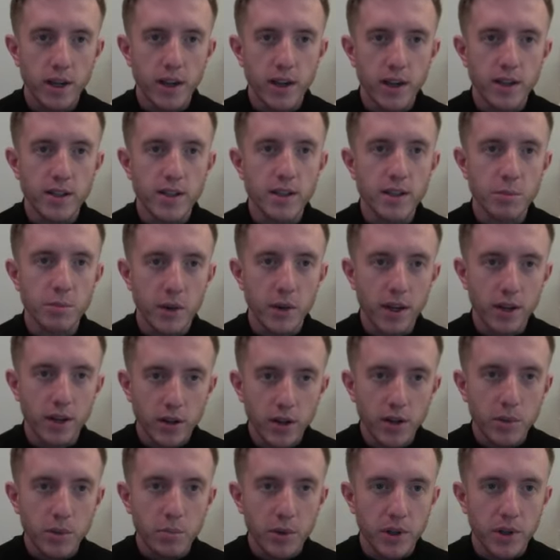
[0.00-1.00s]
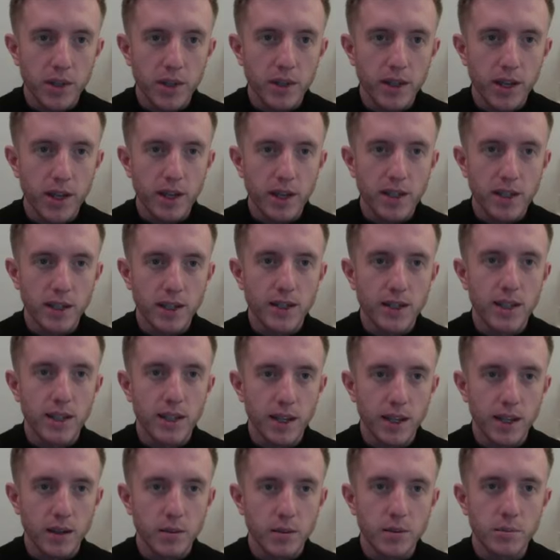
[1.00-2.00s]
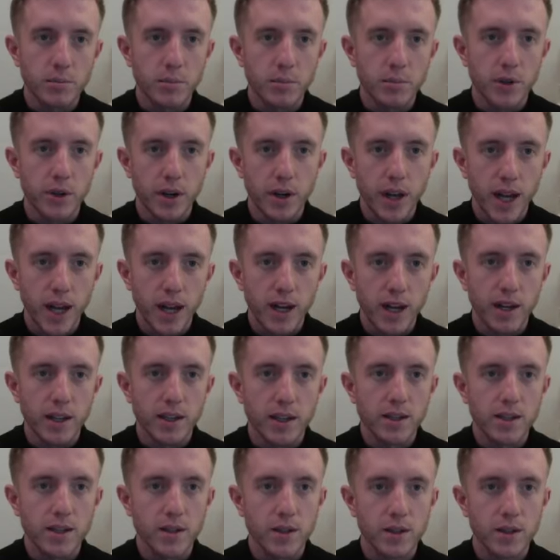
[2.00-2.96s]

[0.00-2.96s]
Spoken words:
This is my cookbook that I need to hit per day